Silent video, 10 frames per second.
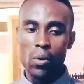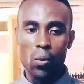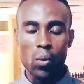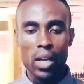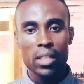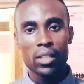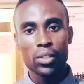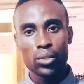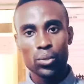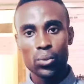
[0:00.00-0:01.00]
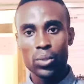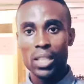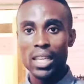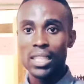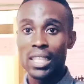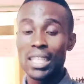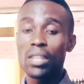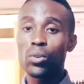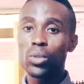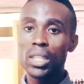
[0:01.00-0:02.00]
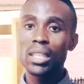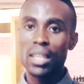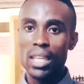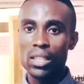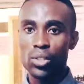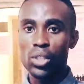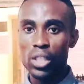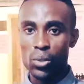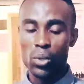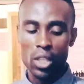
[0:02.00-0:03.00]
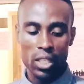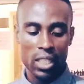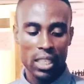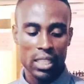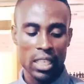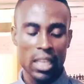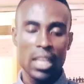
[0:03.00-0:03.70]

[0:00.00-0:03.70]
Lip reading: 1 to 10, the only things you need to learn is